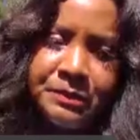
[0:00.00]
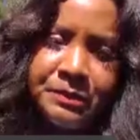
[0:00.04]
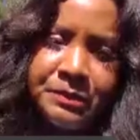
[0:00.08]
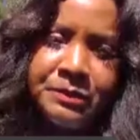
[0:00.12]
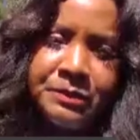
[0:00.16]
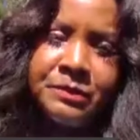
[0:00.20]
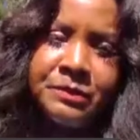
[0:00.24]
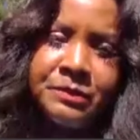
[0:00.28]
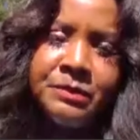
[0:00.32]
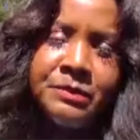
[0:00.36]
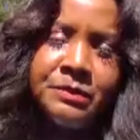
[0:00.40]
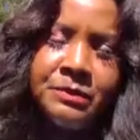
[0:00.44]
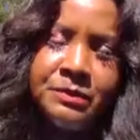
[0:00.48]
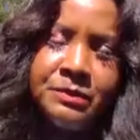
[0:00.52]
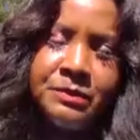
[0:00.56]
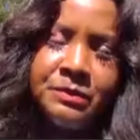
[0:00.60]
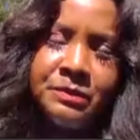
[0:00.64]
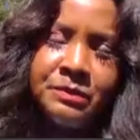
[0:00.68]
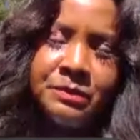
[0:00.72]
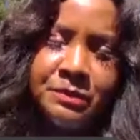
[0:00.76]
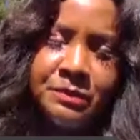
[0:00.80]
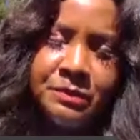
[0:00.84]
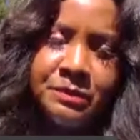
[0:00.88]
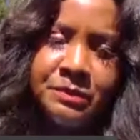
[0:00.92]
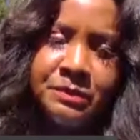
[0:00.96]

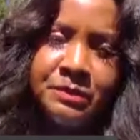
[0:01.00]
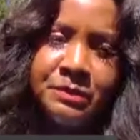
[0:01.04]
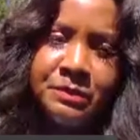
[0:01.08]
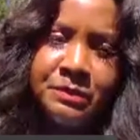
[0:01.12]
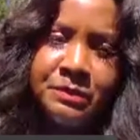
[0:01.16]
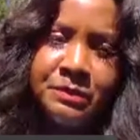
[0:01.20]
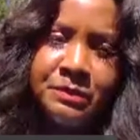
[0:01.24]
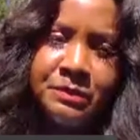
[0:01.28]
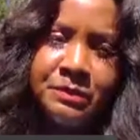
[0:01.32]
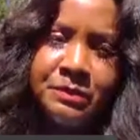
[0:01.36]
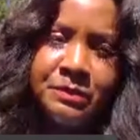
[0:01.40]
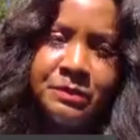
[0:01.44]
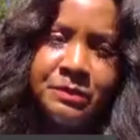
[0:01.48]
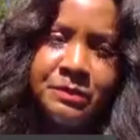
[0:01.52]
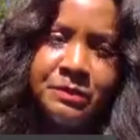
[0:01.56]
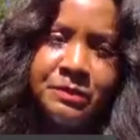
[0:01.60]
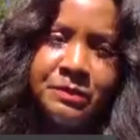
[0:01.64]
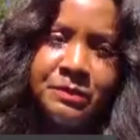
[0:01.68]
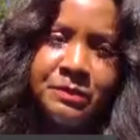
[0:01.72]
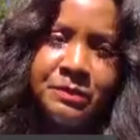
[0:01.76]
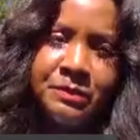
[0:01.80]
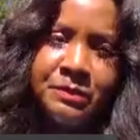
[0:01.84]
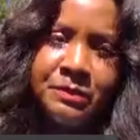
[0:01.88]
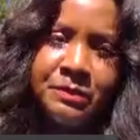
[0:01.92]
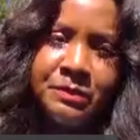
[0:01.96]

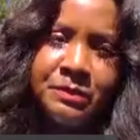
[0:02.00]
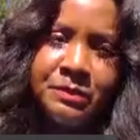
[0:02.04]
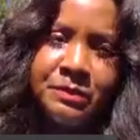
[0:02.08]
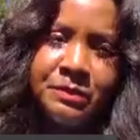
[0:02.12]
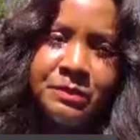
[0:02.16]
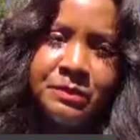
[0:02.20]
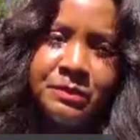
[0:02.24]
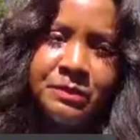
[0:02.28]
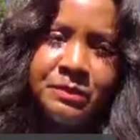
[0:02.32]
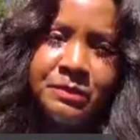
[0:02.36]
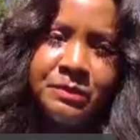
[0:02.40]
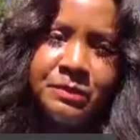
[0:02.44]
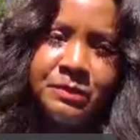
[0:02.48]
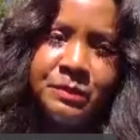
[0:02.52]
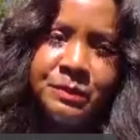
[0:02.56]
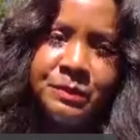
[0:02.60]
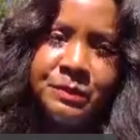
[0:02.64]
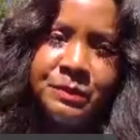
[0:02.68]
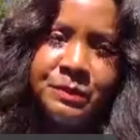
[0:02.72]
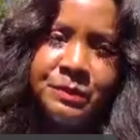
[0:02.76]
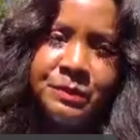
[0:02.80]
(silent)